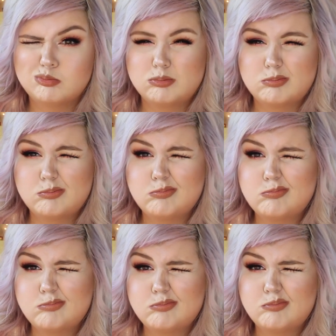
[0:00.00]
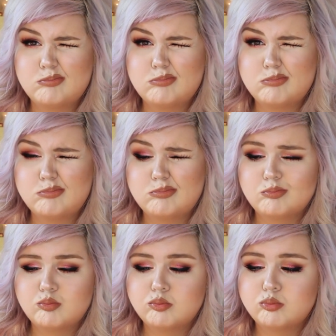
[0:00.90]

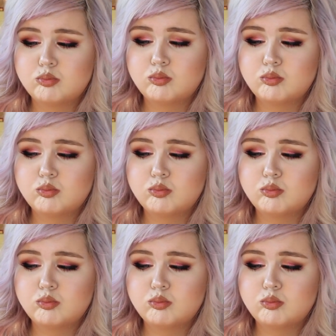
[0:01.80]
[no speech]